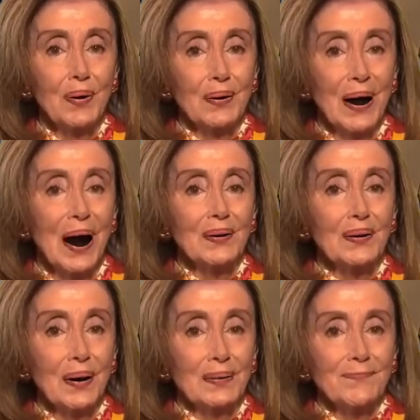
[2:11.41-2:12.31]

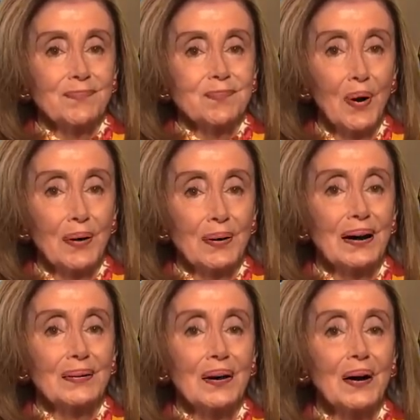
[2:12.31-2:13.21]
Kyle, he
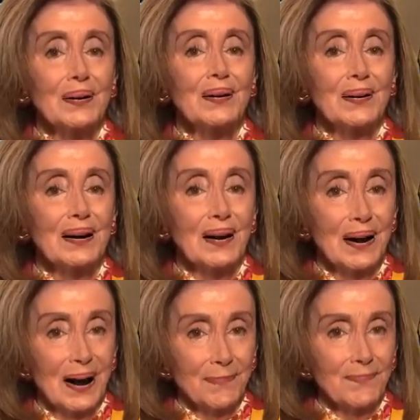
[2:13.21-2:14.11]
lived out his fantasy.